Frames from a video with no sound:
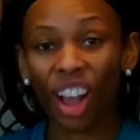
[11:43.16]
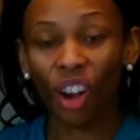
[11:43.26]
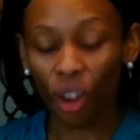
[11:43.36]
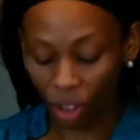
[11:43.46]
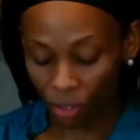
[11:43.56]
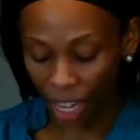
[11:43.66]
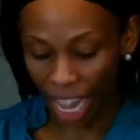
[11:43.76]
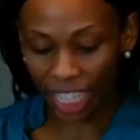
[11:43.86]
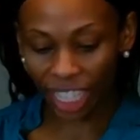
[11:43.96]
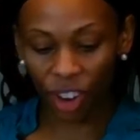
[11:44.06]
on a
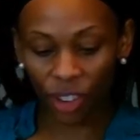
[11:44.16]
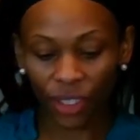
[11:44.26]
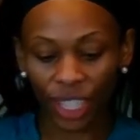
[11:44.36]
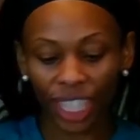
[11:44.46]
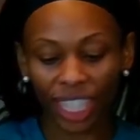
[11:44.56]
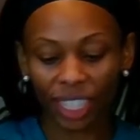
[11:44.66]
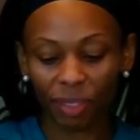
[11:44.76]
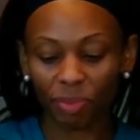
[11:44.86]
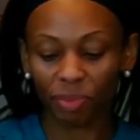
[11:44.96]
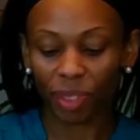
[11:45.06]
flat surface.
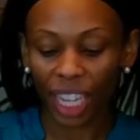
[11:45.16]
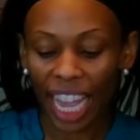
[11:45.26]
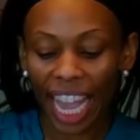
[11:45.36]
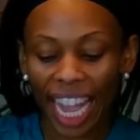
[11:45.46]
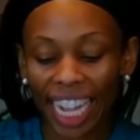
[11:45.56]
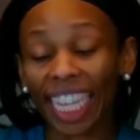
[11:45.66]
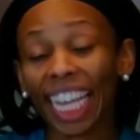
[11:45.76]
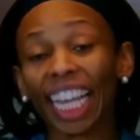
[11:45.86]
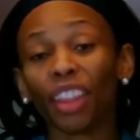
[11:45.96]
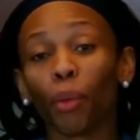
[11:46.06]

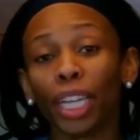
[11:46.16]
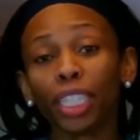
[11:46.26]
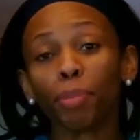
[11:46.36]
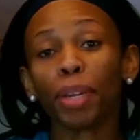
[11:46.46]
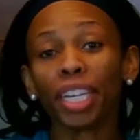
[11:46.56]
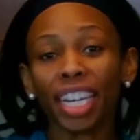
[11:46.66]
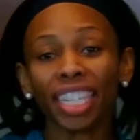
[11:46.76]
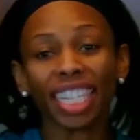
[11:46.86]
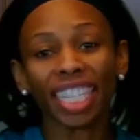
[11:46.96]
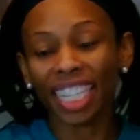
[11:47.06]
Again, the recipe
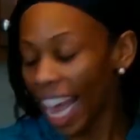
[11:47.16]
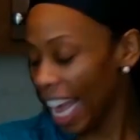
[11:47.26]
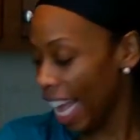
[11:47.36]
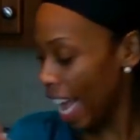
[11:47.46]
doesn't say